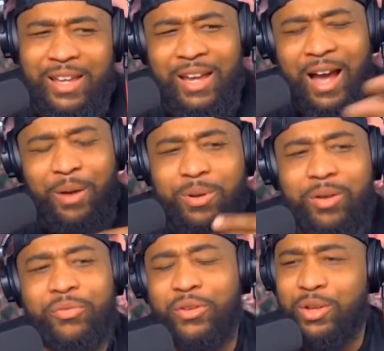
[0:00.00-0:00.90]
I'm
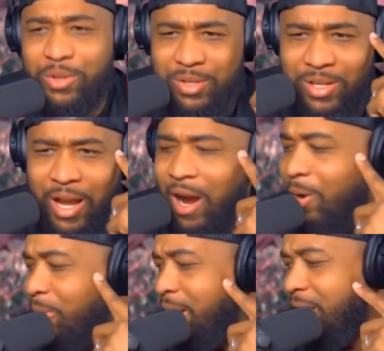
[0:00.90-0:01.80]
confused
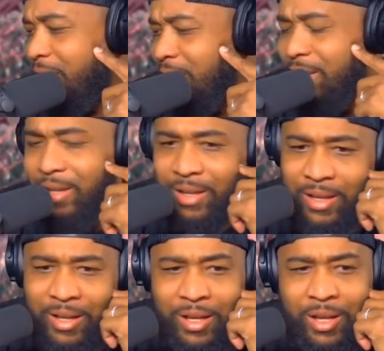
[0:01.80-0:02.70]
already.
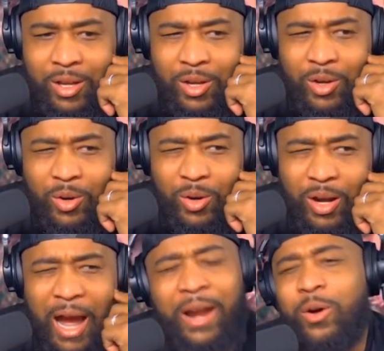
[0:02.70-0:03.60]

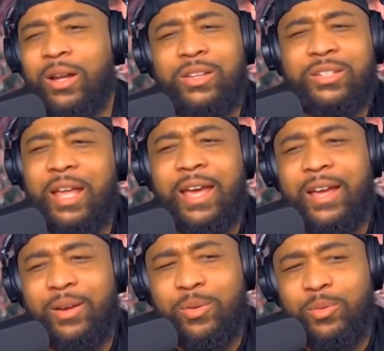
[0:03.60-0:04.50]
I don't
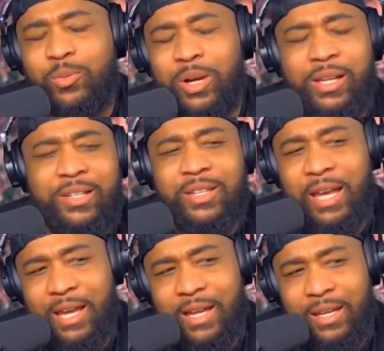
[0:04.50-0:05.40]
understand what he's
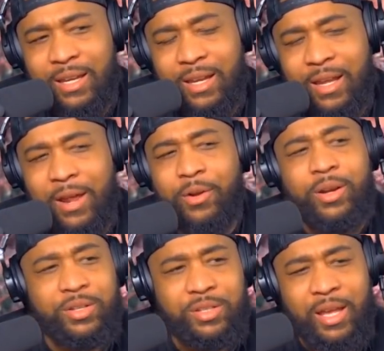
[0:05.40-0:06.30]
saying, and I don't
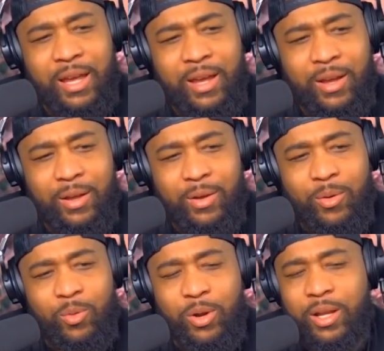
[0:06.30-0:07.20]
understand
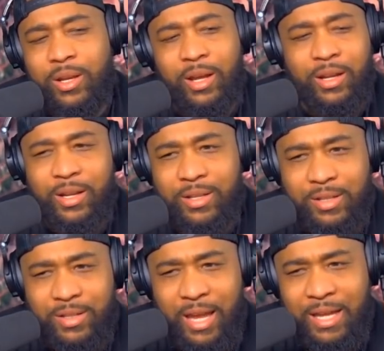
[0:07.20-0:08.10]
what none of
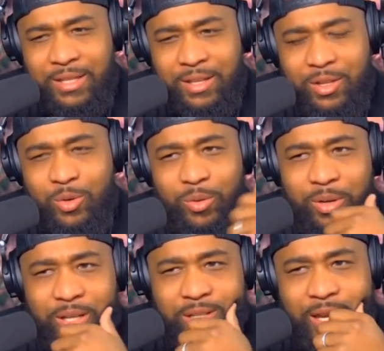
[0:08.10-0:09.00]
this has to do with
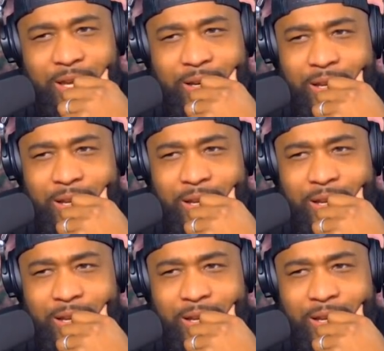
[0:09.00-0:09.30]
what he's saying.